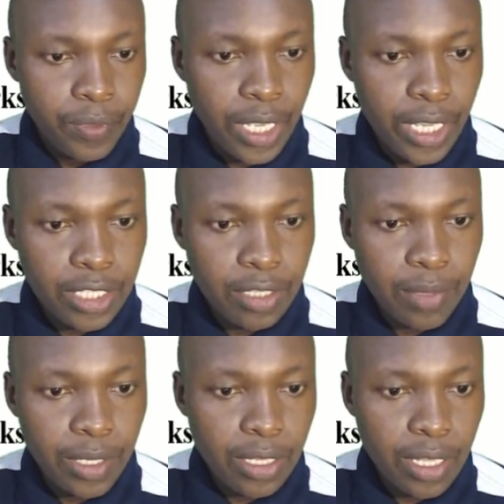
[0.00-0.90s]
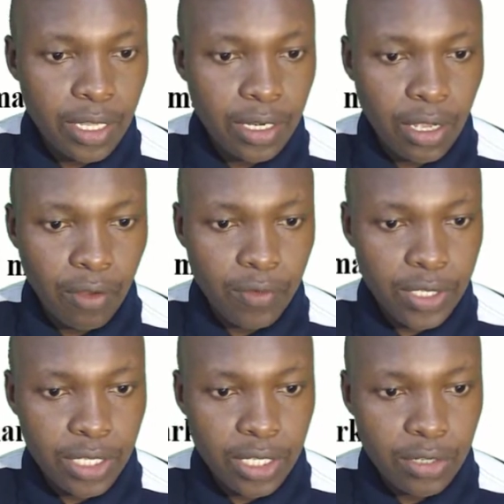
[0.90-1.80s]
Estimate the area of the
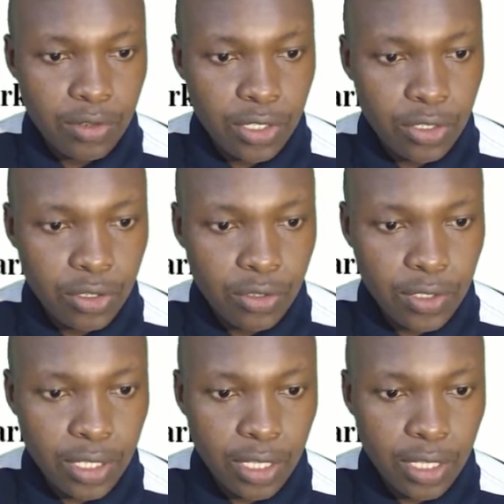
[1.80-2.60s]
shaded region using